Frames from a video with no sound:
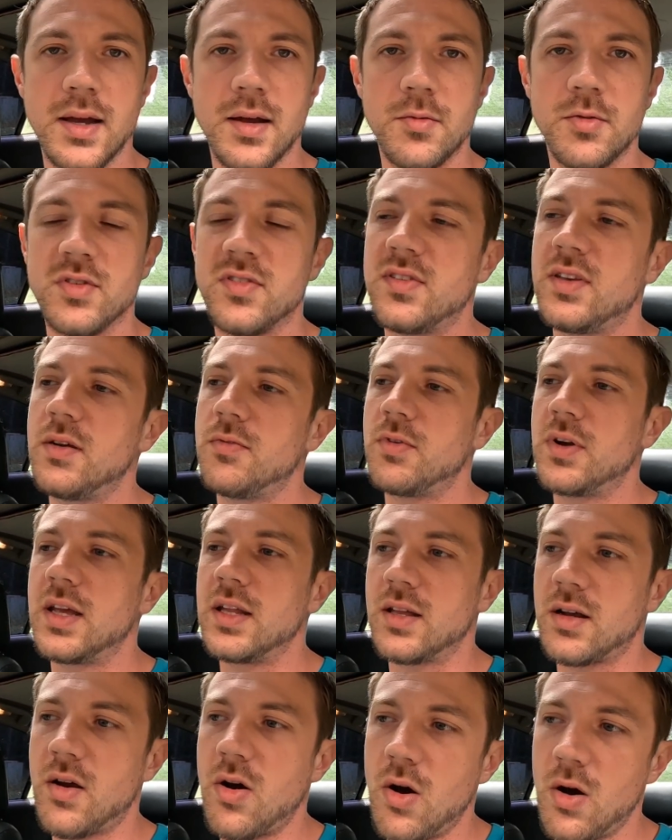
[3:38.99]
We're gonna see if we
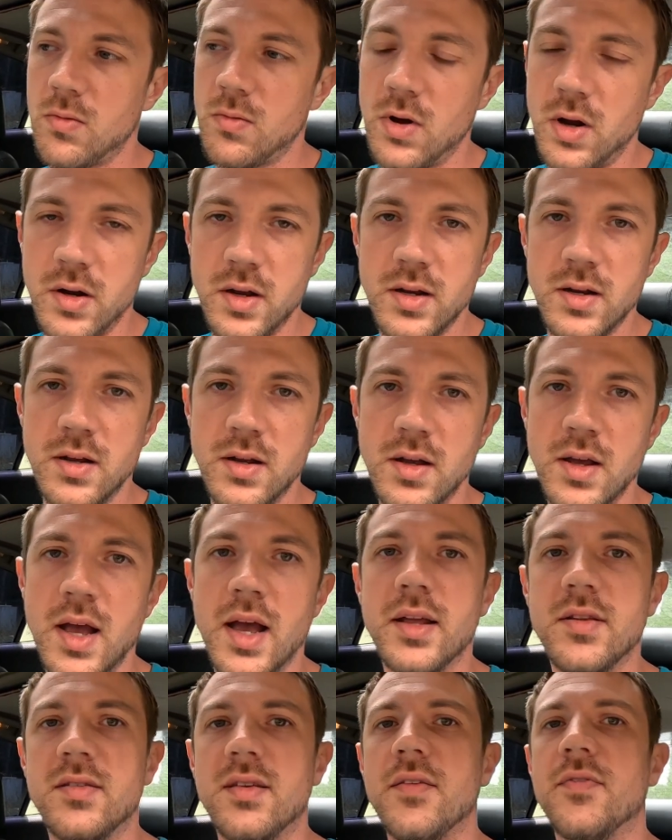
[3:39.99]
get the car running
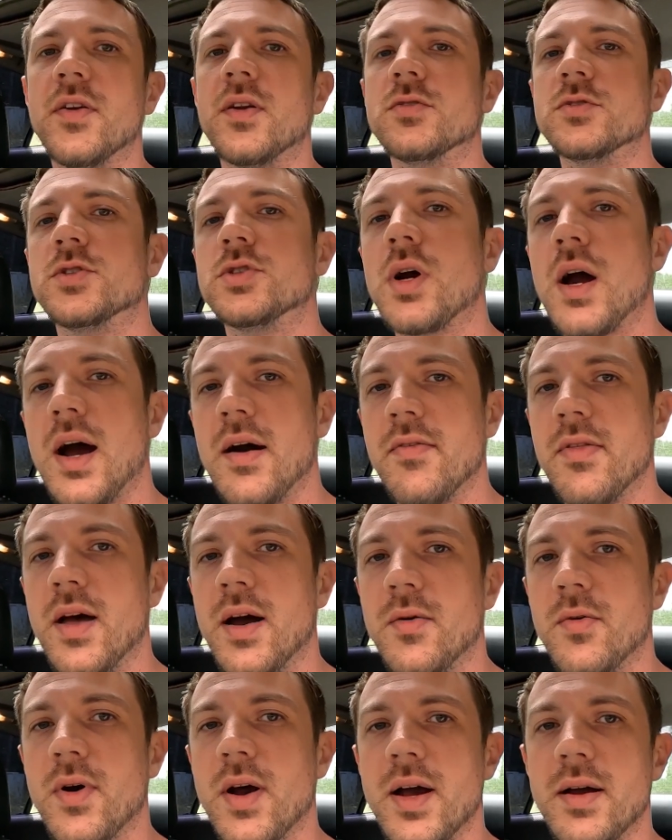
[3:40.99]
and see if it'll drive
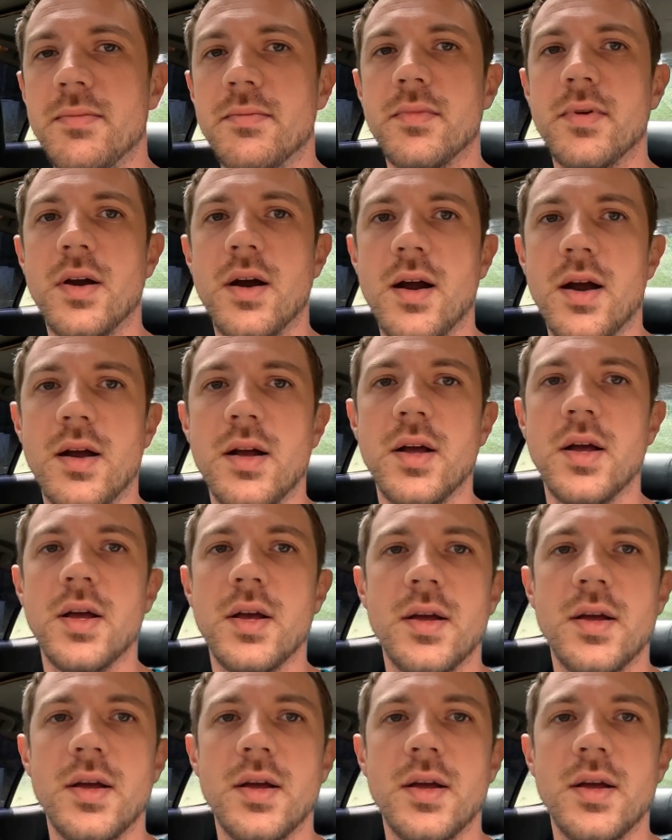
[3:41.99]
that way. All right.